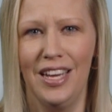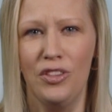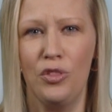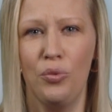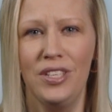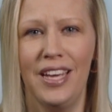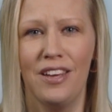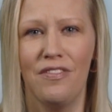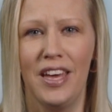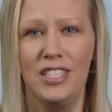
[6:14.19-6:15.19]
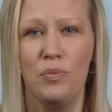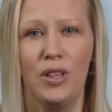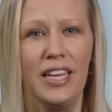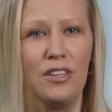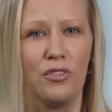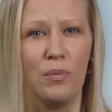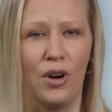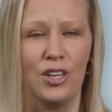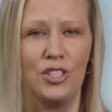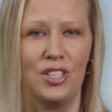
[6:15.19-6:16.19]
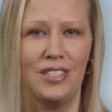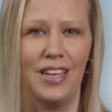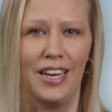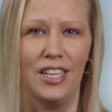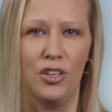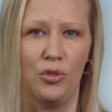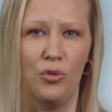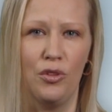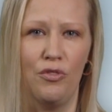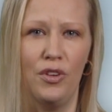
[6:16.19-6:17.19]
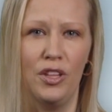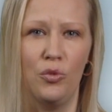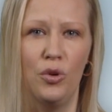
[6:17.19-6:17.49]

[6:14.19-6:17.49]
The three day event, planned for March 2nd through the 5th,